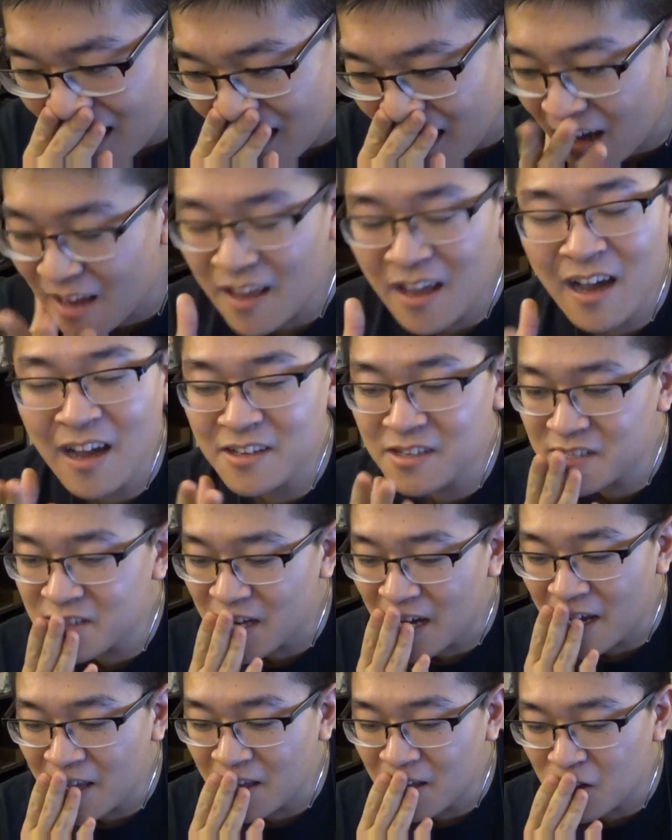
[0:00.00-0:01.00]

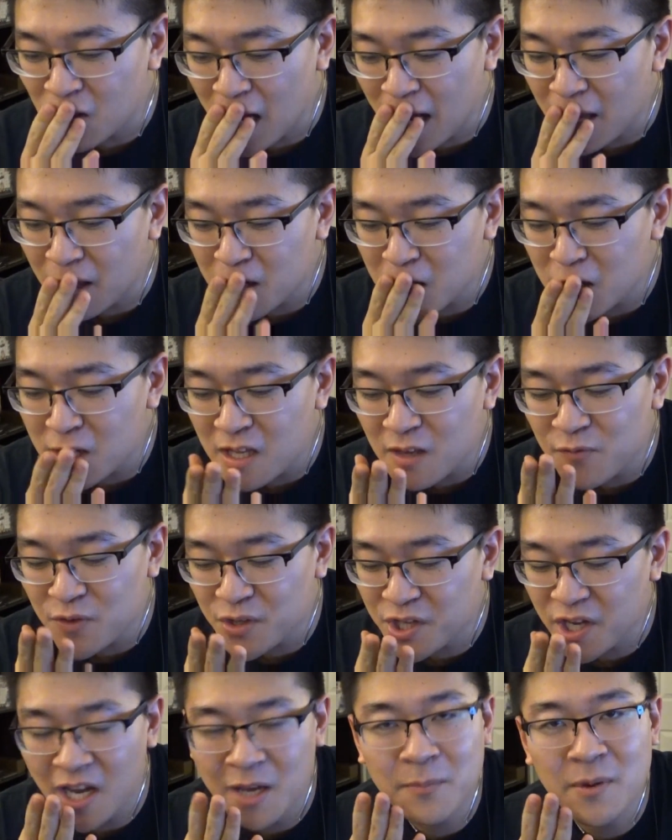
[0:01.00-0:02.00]
I couldn't
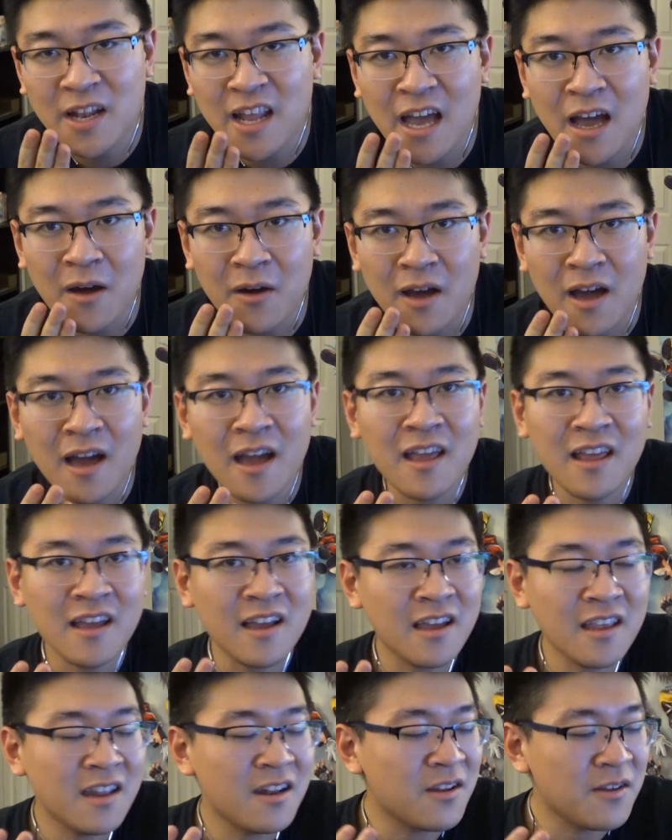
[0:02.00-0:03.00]
even type it out.
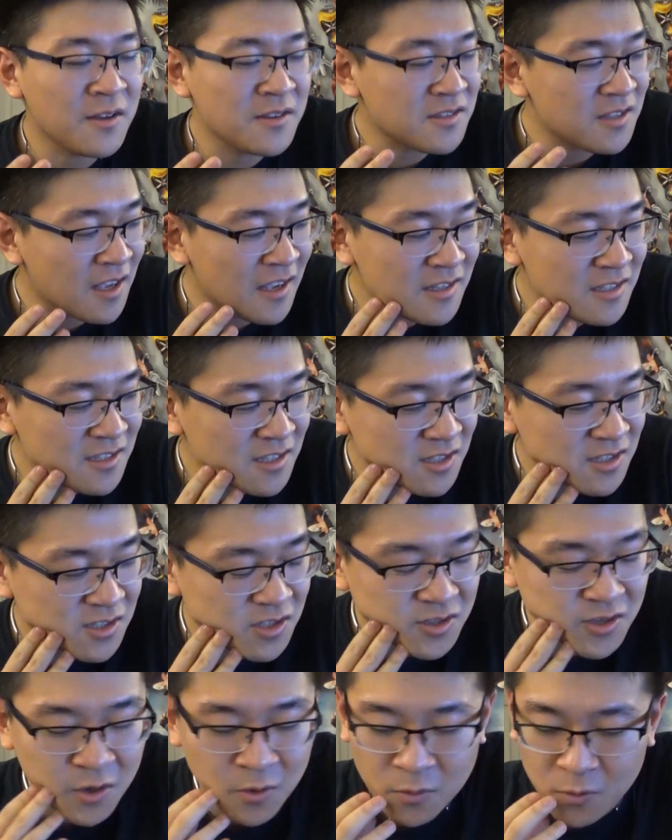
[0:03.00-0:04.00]
It's
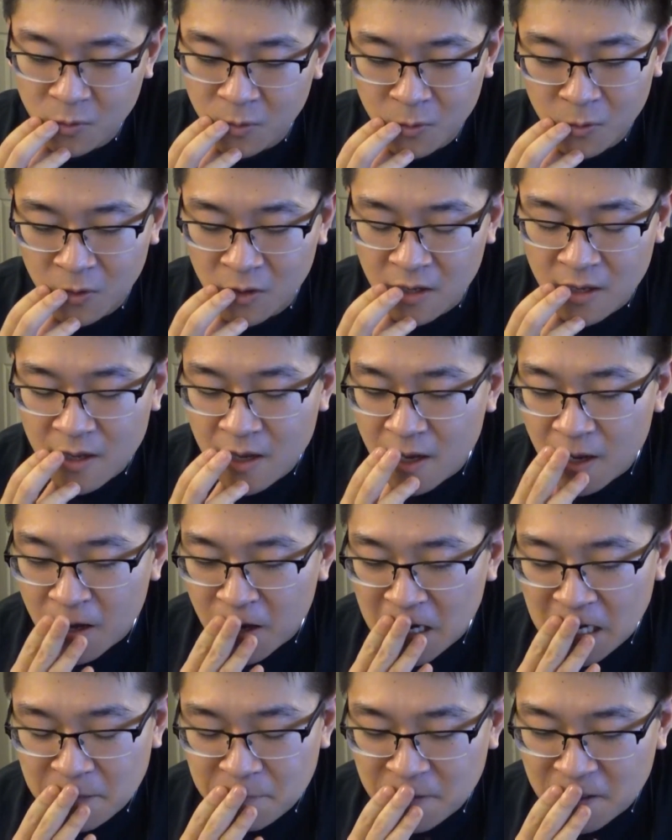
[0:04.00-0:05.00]
just so cool.
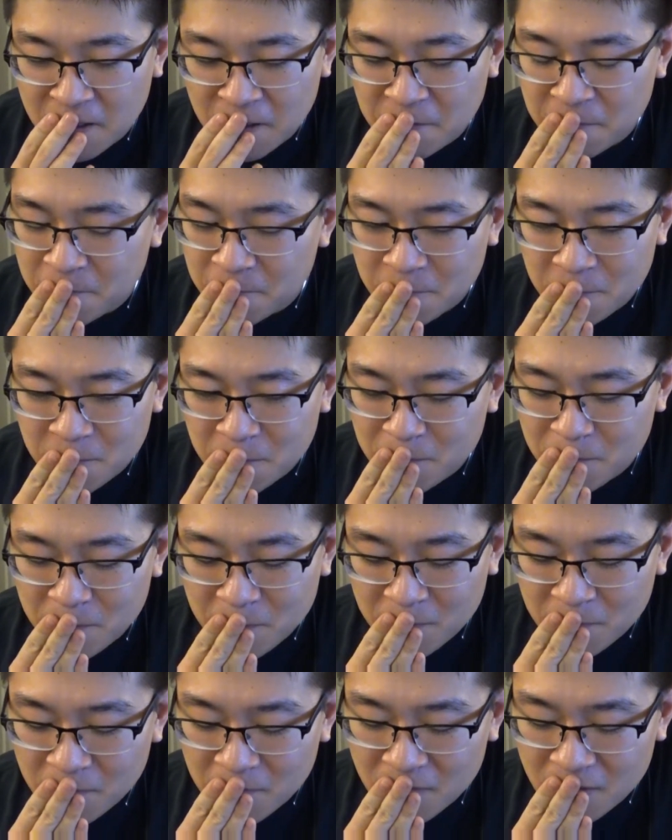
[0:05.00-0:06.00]
I mean,
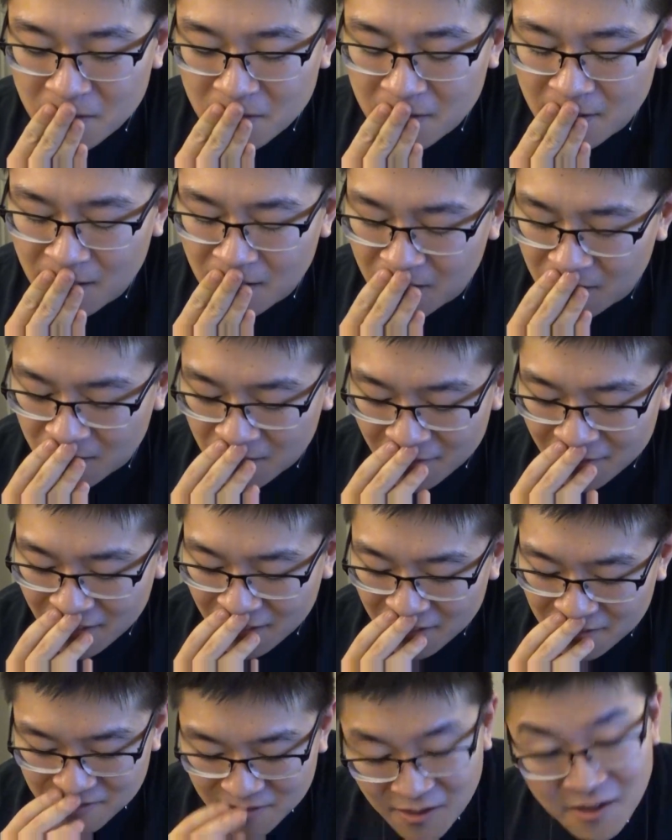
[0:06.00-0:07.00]
oh
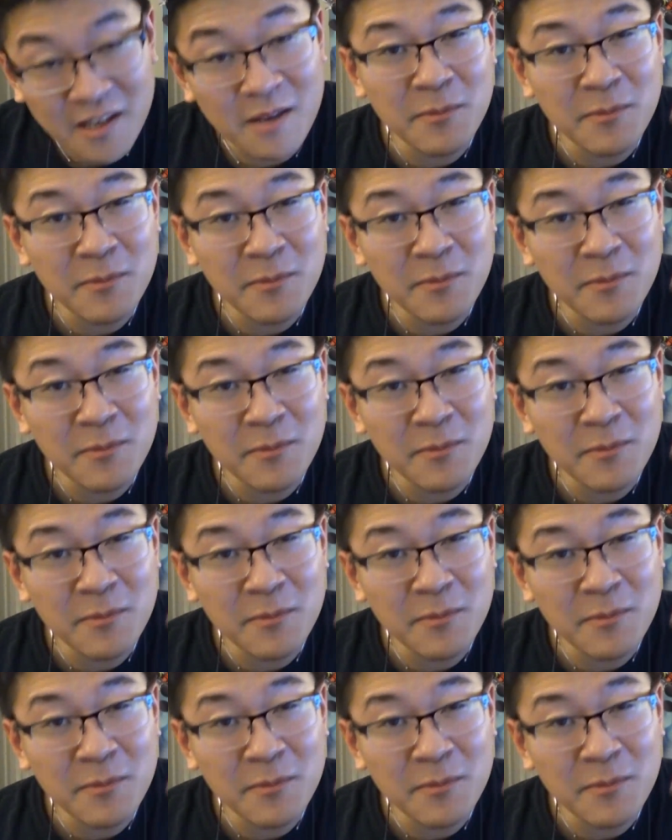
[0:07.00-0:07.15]
god, sorry.